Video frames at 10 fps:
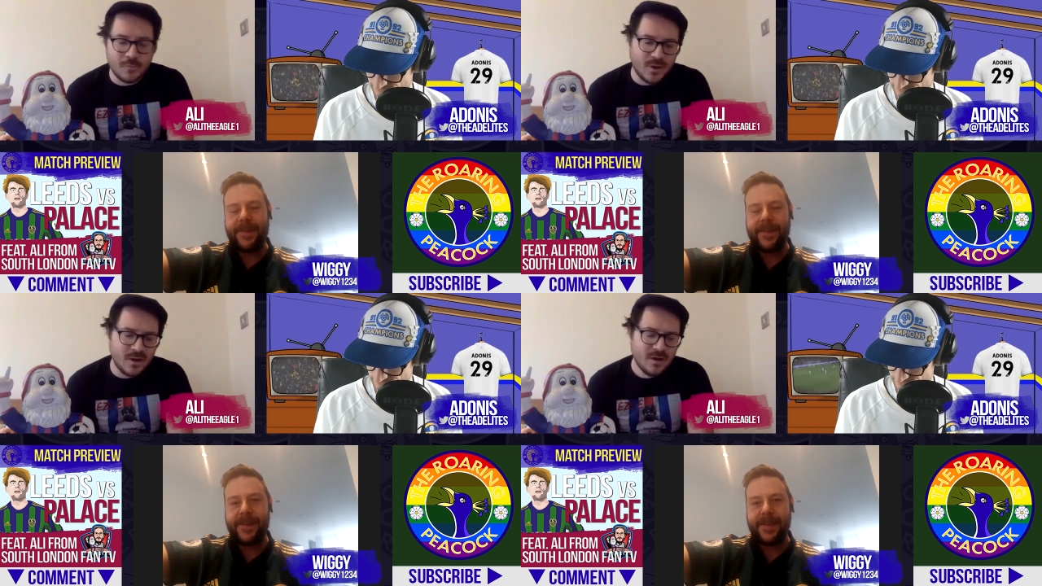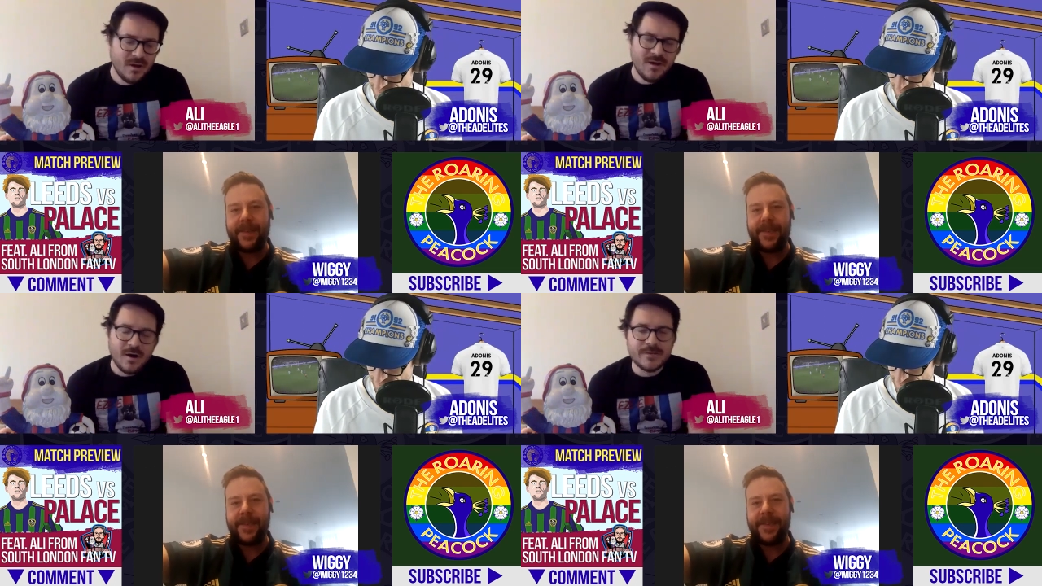Speaker 1: in a job,
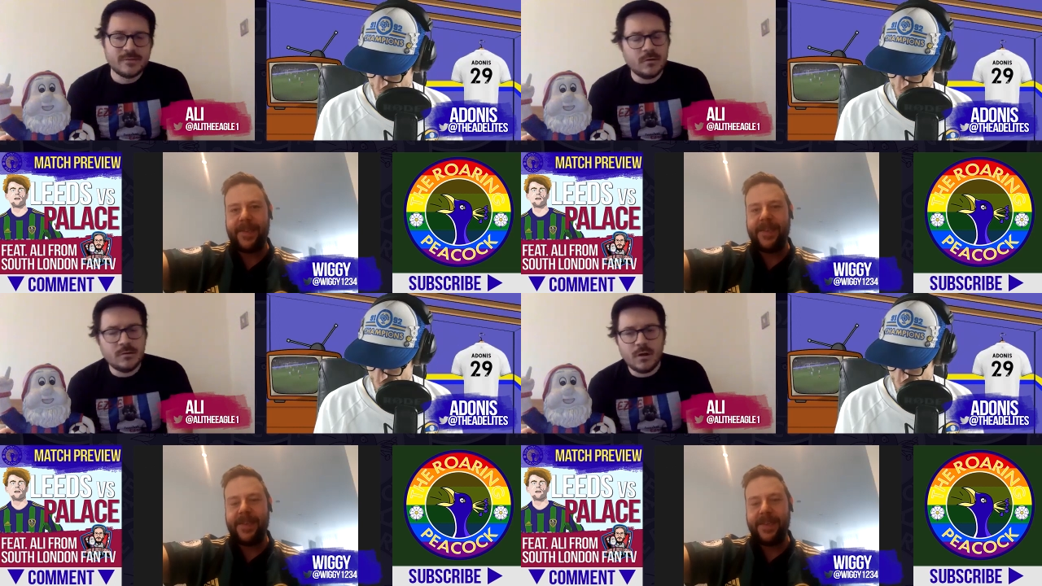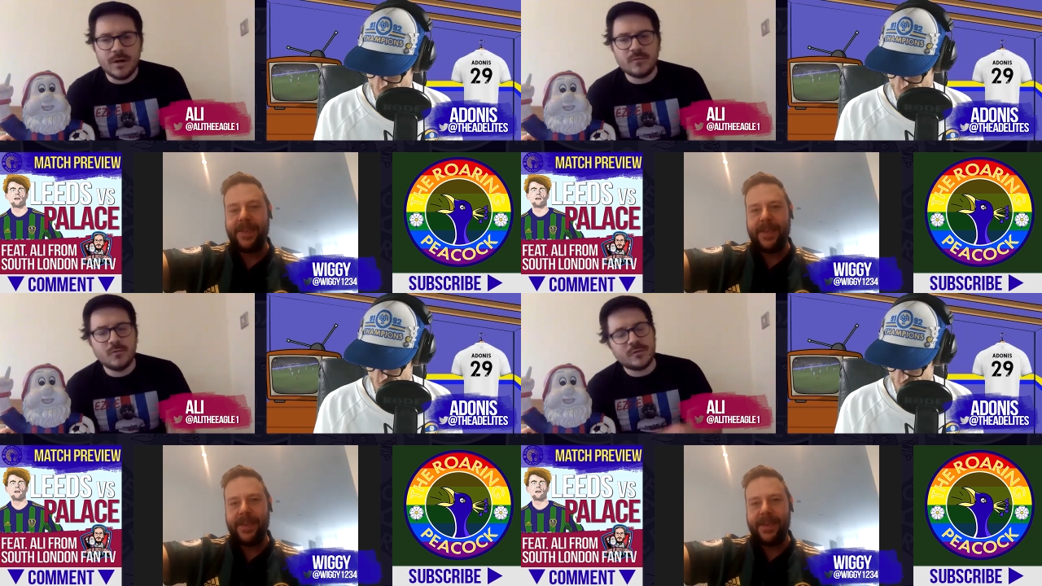but I
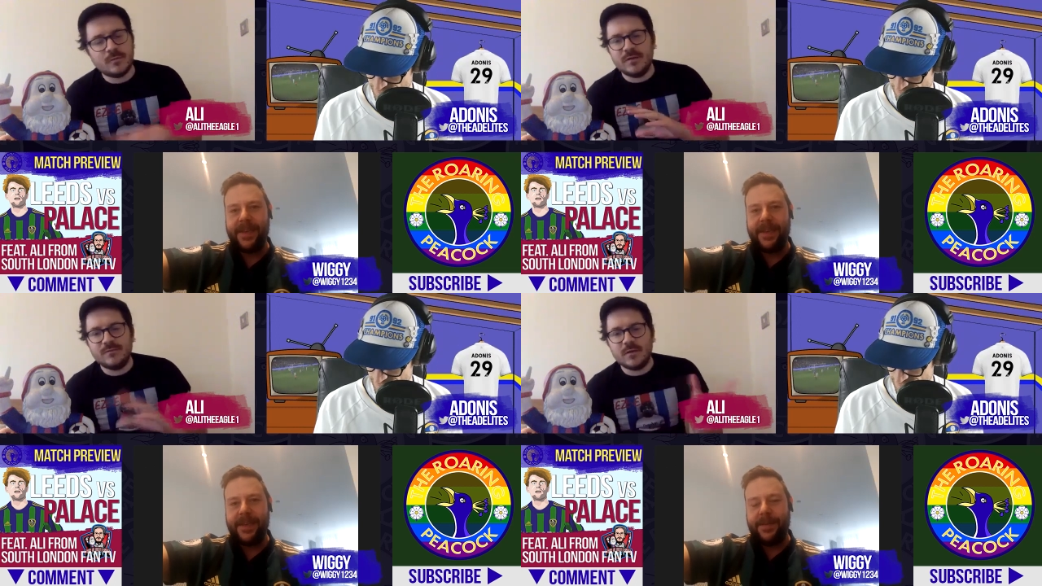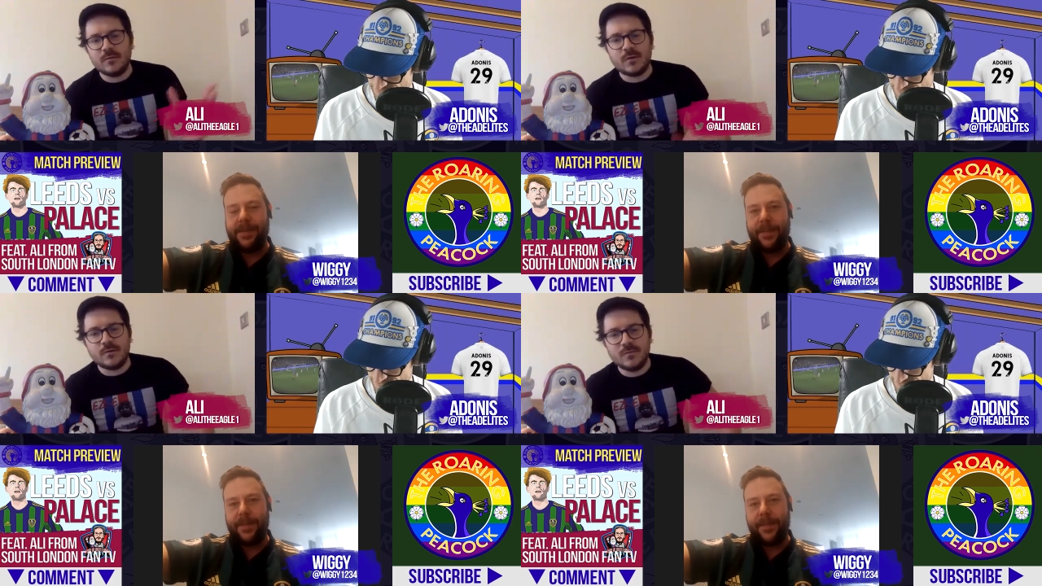don't. I saw some
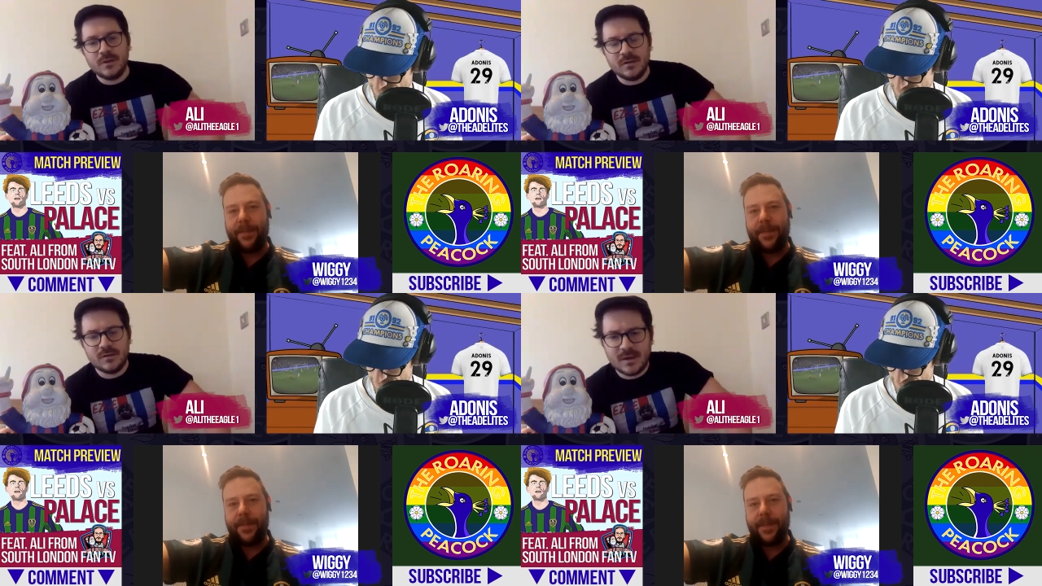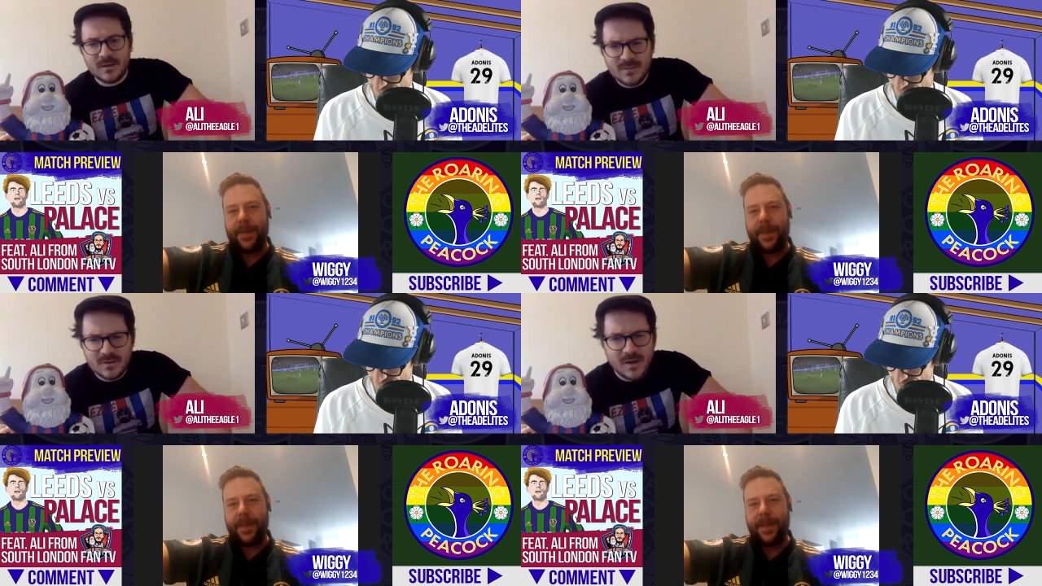Leeds fans on social media,
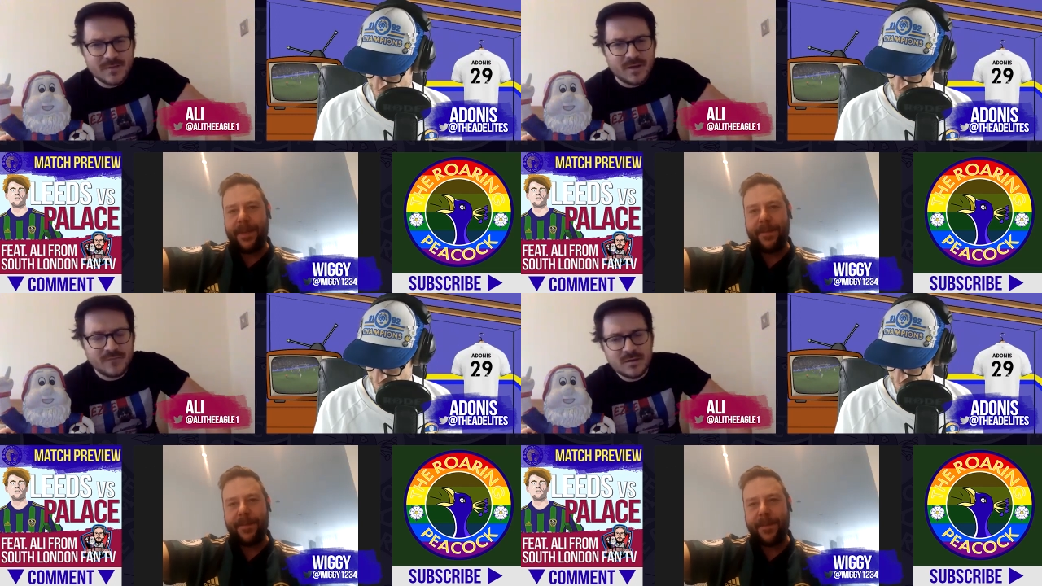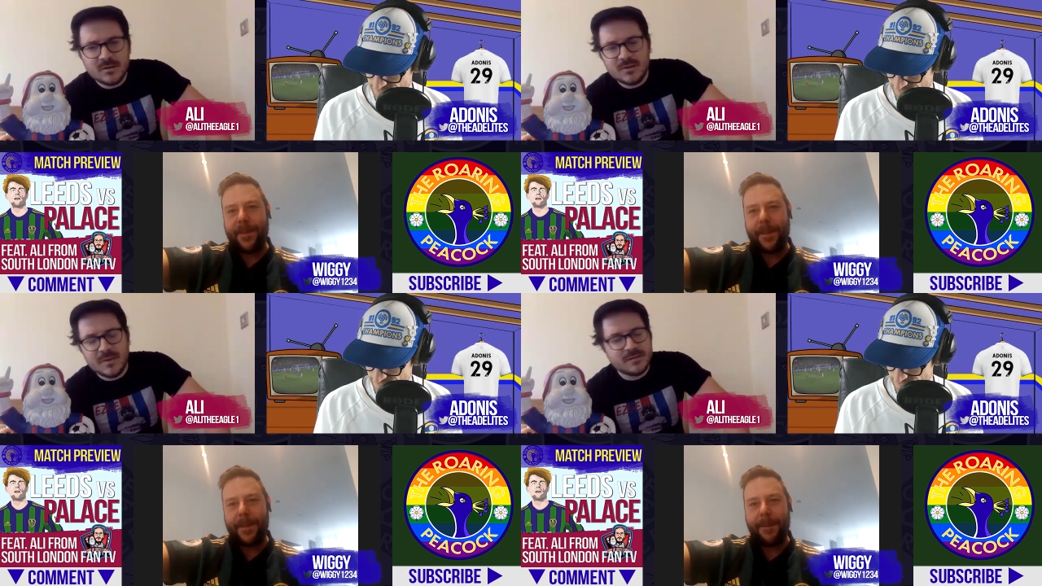so, like, I
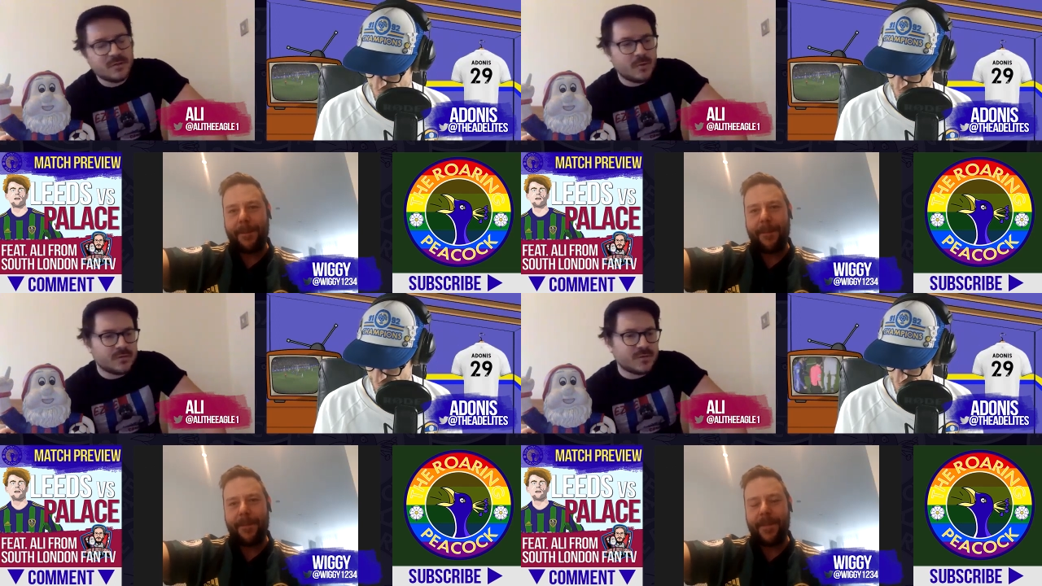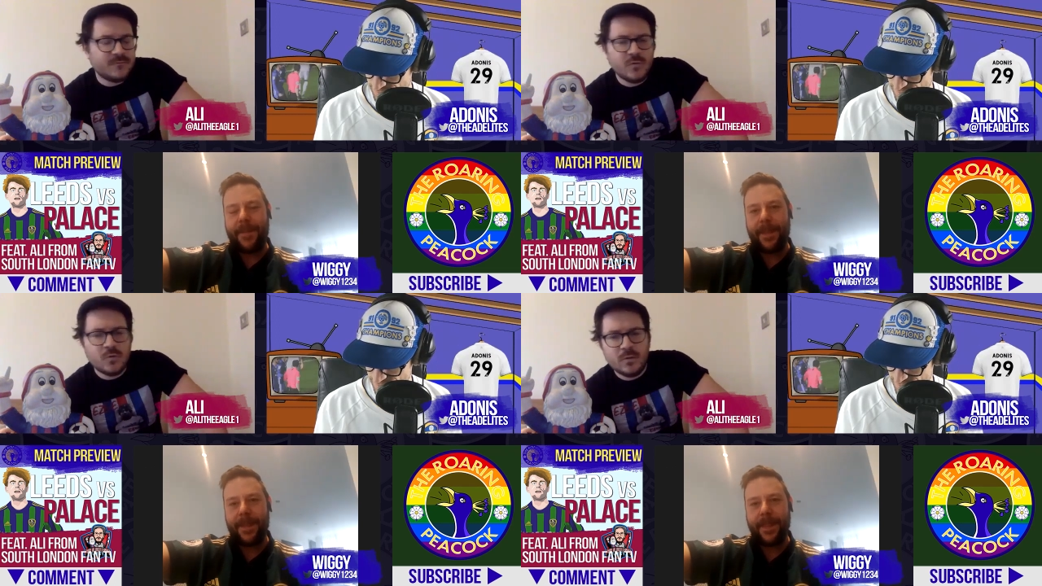think you made too
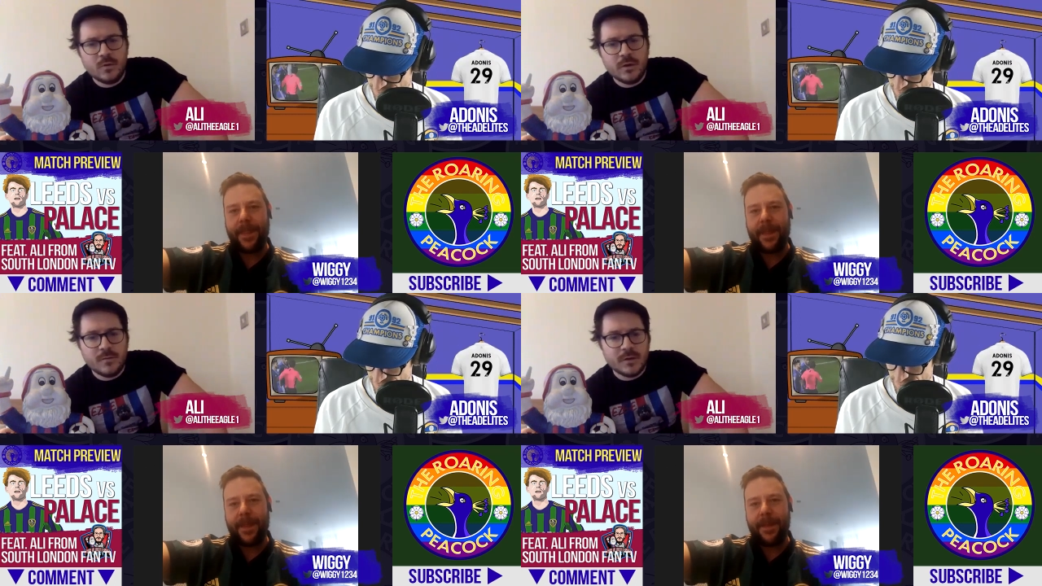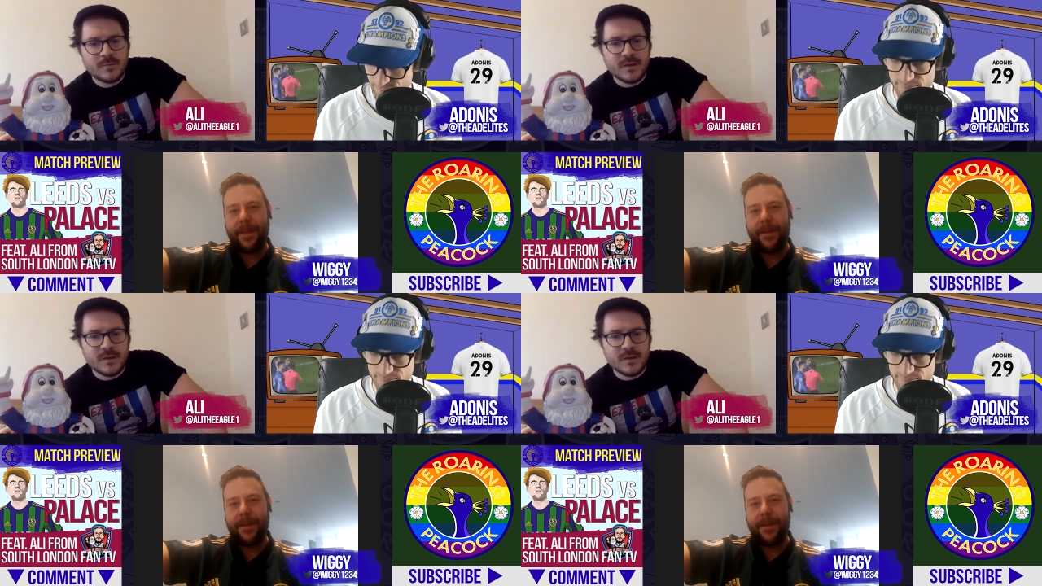much. I thought we were